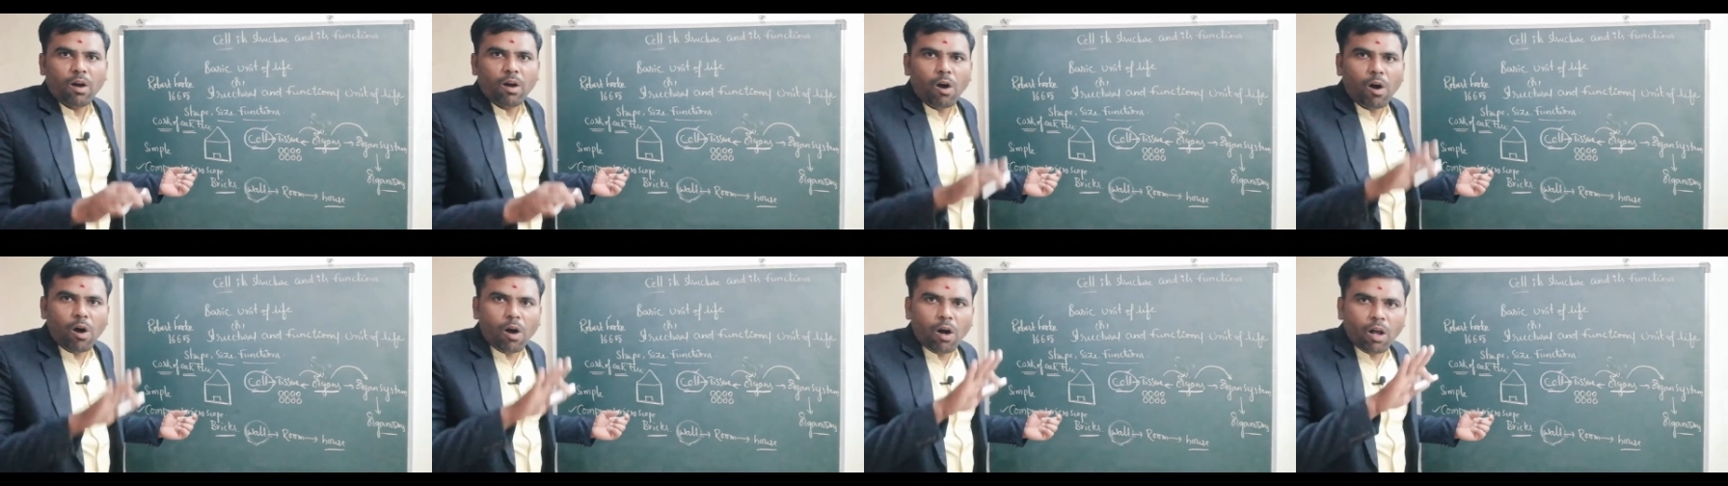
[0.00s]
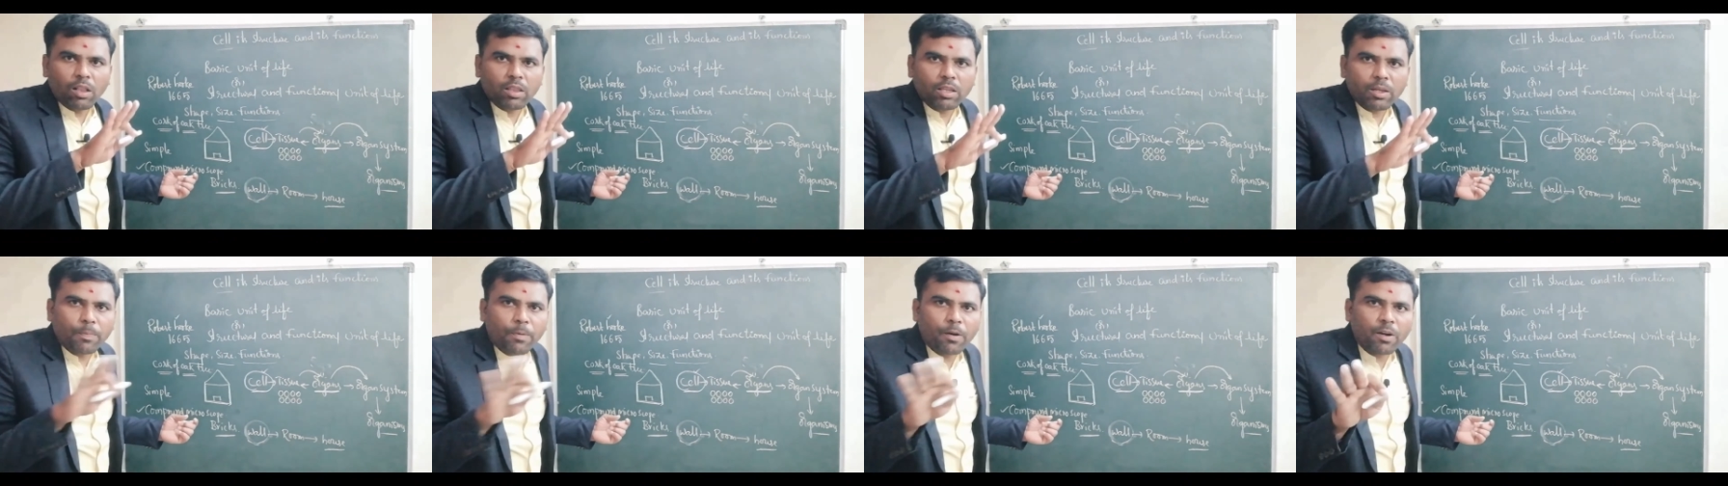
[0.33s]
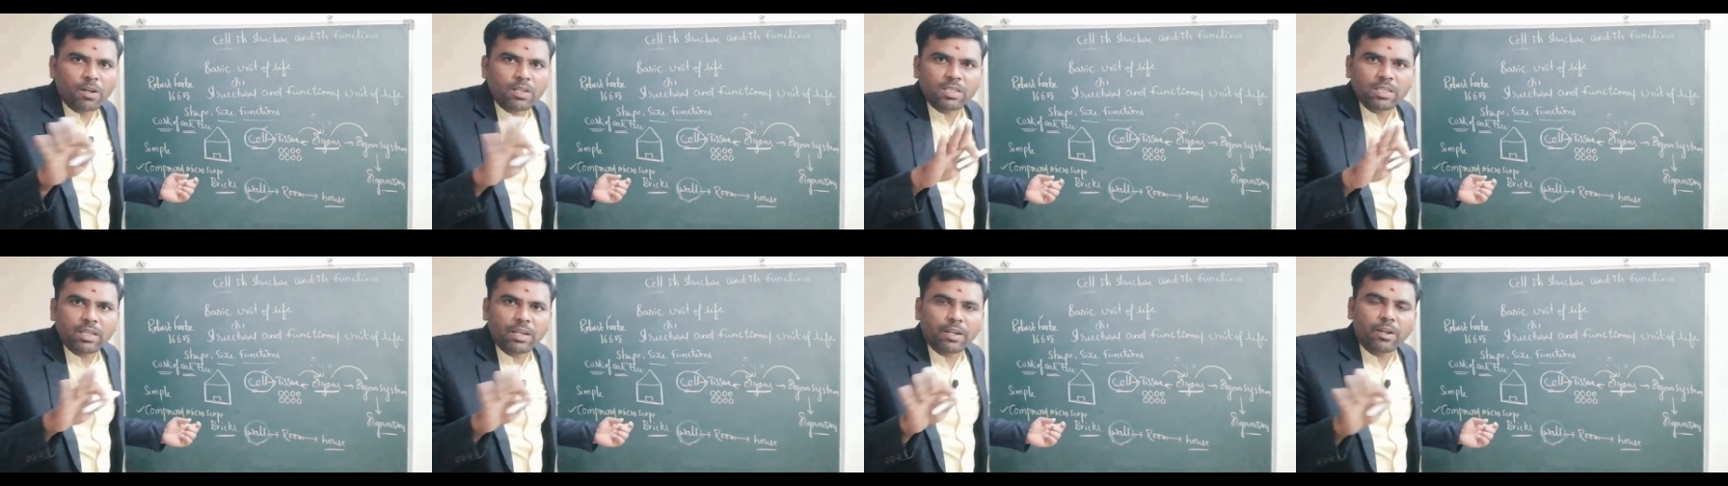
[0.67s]
All the
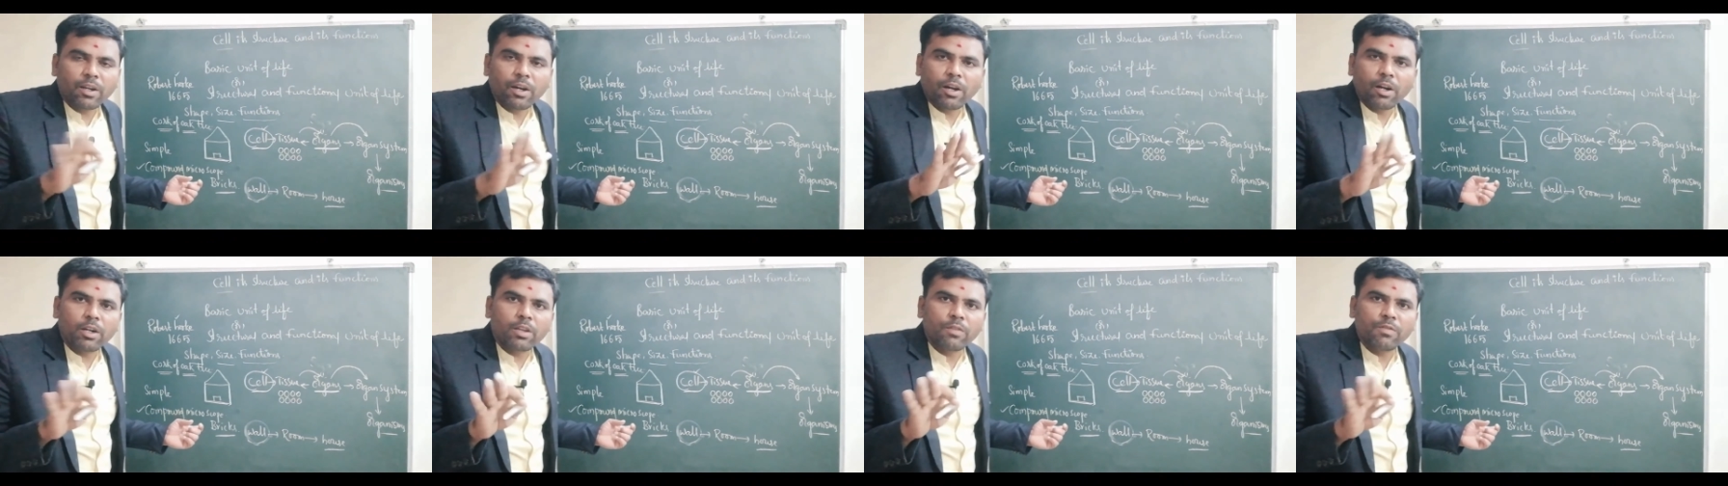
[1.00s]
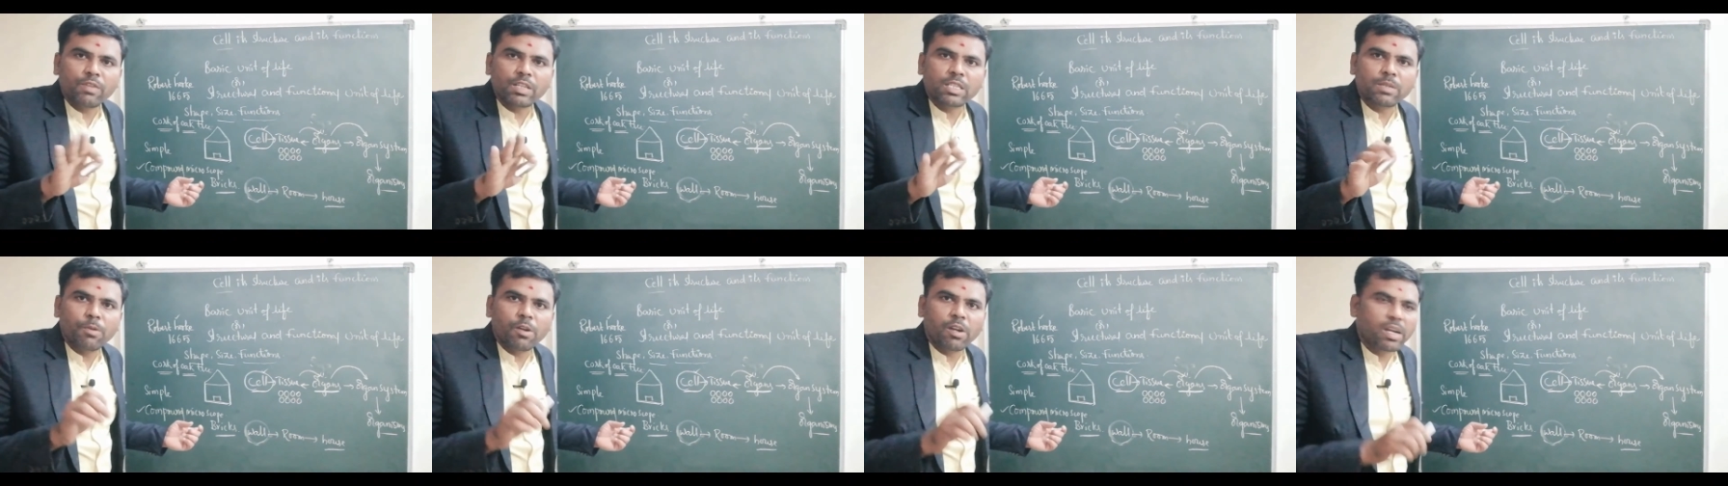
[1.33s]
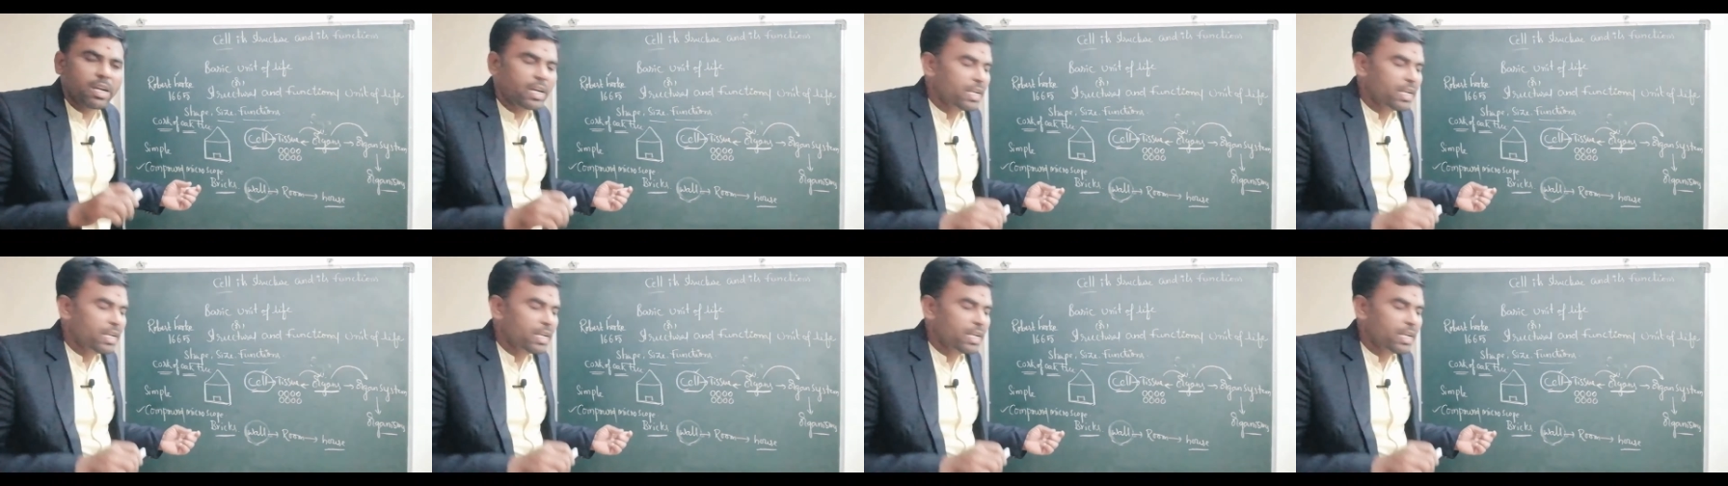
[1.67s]
parts are not visible